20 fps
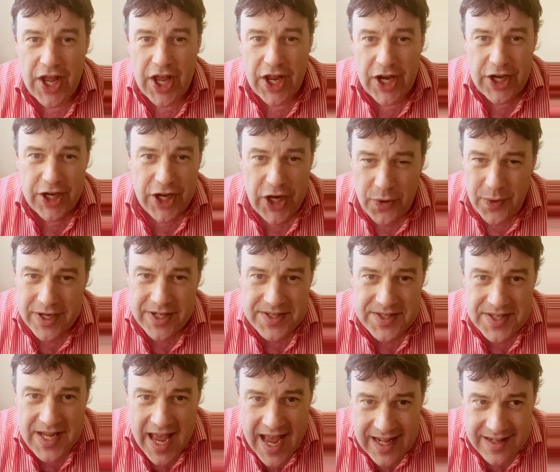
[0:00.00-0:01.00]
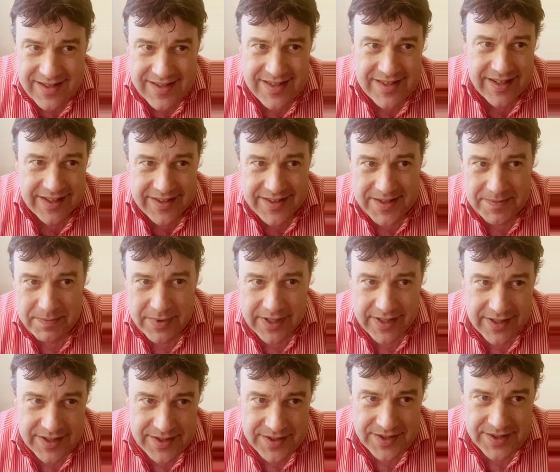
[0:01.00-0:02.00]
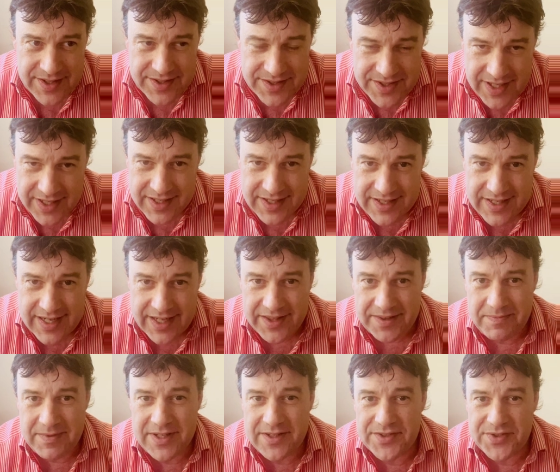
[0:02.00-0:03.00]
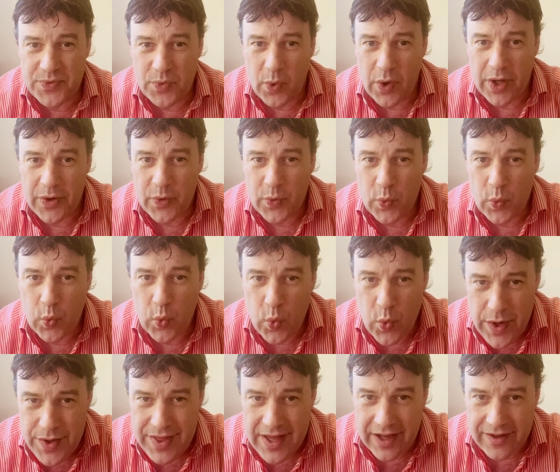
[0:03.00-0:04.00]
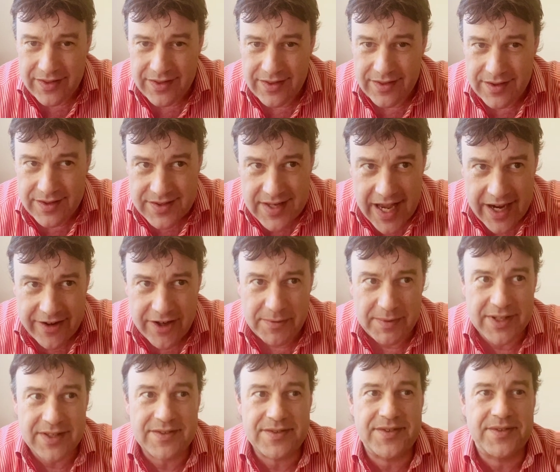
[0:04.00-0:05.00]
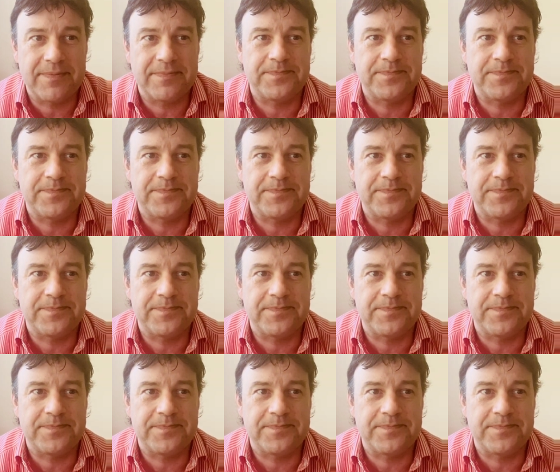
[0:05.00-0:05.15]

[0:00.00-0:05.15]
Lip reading: No one answers because a sudden death means one without the sacraments.